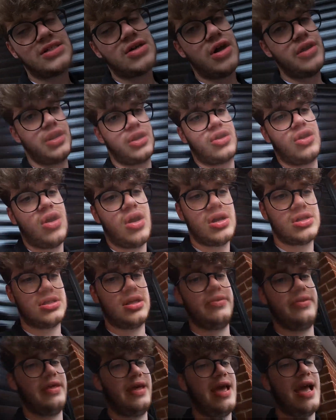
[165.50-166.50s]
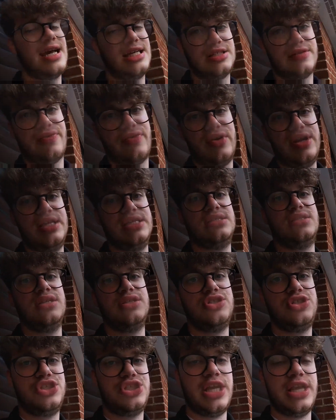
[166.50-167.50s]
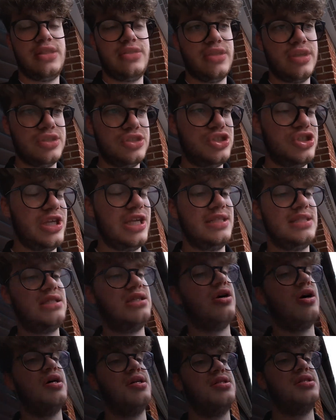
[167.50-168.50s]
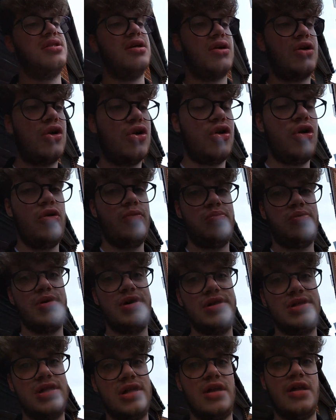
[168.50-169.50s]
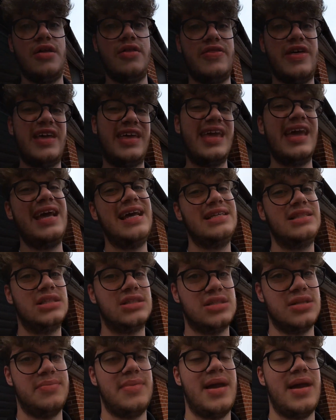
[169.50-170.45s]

kind of cars like the S3s, the GTIs, the Cupras, they get into some